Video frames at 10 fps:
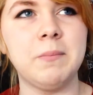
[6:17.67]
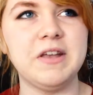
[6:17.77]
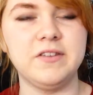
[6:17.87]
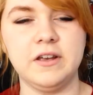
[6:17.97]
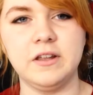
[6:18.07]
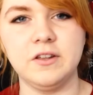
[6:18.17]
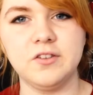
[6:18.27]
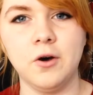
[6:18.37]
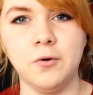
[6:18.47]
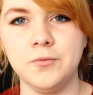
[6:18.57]
amazing in
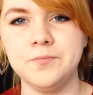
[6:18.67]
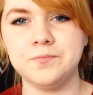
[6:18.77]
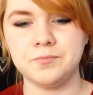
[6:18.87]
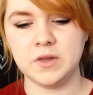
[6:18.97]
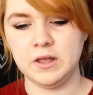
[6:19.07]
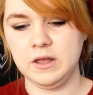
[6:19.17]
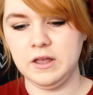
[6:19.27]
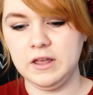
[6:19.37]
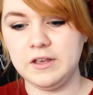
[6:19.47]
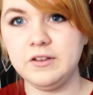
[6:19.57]
its own.
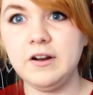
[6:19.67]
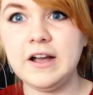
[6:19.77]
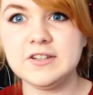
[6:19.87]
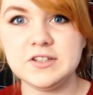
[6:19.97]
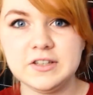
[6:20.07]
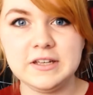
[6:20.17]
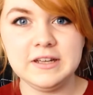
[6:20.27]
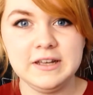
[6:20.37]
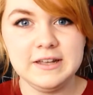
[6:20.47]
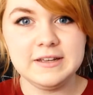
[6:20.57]
These are
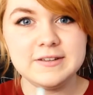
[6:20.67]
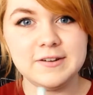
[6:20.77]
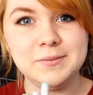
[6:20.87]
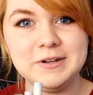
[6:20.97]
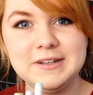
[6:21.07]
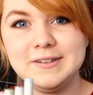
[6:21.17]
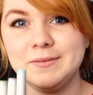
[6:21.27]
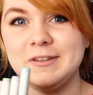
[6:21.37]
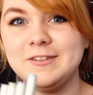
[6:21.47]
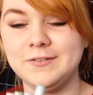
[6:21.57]
pretty
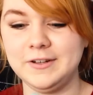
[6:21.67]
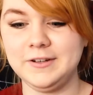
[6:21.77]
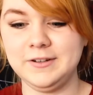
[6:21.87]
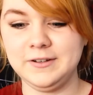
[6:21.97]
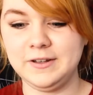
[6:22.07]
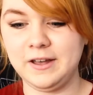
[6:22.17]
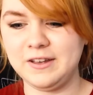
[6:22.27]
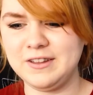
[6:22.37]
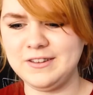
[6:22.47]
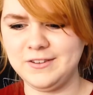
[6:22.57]
expensive. I
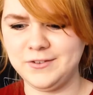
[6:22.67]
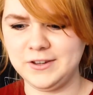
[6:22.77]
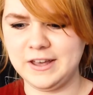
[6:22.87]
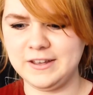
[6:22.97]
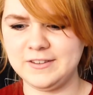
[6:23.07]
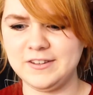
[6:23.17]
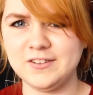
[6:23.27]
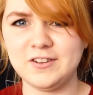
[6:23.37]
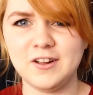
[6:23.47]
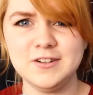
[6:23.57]
got these for like
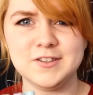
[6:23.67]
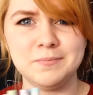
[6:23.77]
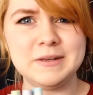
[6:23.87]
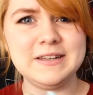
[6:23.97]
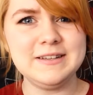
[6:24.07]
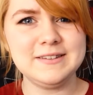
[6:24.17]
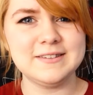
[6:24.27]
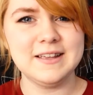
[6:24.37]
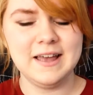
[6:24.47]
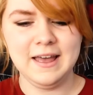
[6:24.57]
$6 a
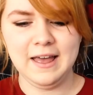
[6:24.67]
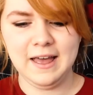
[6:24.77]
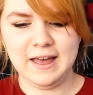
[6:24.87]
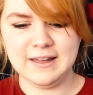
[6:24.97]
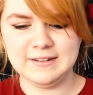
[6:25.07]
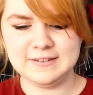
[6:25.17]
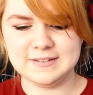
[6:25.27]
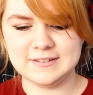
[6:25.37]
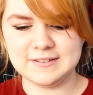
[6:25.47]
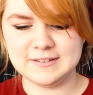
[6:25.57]
piece, and
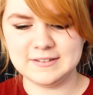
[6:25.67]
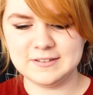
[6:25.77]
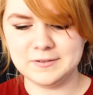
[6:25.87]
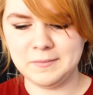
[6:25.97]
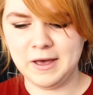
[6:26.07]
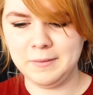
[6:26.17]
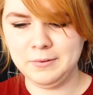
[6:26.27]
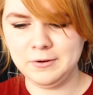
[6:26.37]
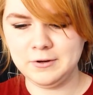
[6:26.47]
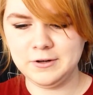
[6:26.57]
just to my
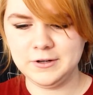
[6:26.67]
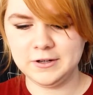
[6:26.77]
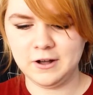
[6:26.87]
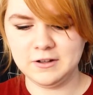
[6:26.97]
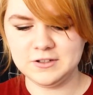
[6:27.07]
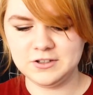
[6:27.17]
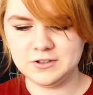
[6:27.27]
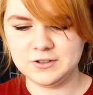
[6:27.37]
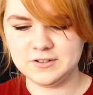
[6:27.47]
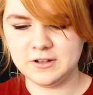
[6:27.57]
poor college
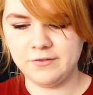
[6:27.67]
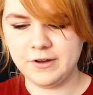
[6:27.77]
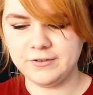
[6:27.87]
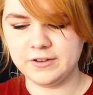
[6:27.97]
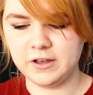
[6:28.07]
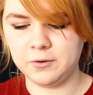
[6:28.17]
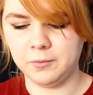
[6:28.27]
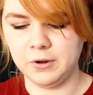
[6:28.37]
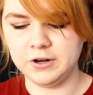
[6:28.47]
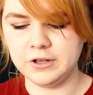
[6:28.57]
student self, I was like,
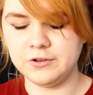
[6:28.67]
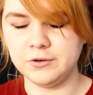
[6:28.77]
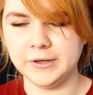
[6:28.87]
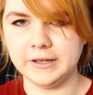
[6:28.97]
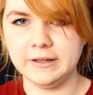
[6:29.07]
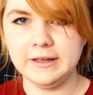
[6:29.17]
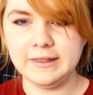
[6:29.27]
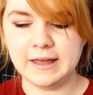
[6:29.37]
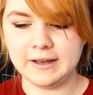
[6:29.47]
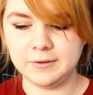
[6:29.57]
what are you doing?
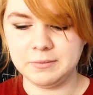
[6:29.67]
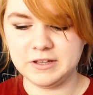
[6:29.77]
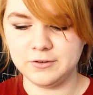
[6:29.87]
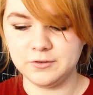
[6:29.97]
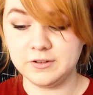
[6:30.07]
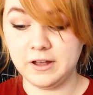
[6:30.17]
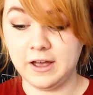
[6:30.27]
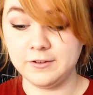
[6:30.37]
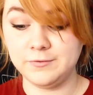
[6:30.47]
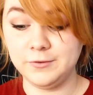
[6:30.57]
That could be used
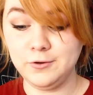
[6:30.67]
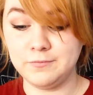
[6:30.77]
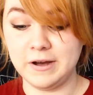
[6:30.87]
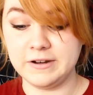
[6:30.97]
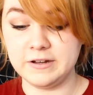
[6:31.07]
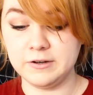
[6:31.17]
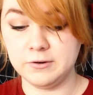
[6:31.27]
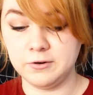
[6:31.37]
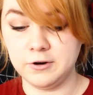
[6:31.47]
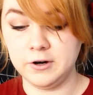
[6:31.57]
as food money
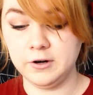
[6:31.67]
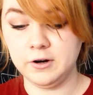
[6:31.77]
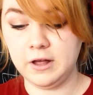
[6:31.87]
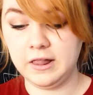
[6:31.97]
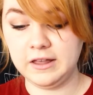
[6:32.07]
or